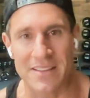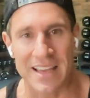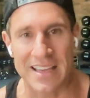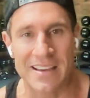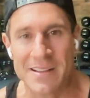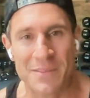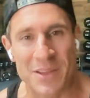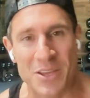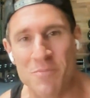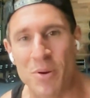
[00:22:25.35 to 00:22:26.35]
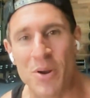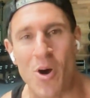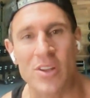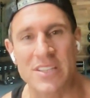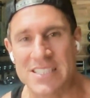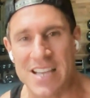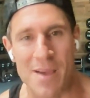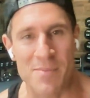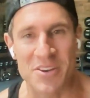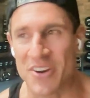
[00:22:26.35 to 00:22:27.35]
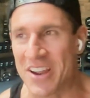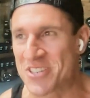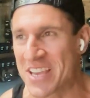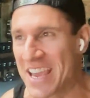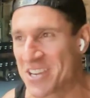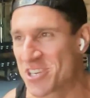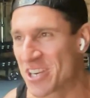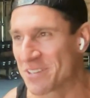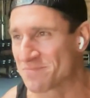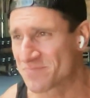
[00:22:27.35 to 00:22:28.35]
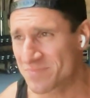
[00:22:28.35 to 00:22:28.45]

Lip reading: Like you put all this time in your education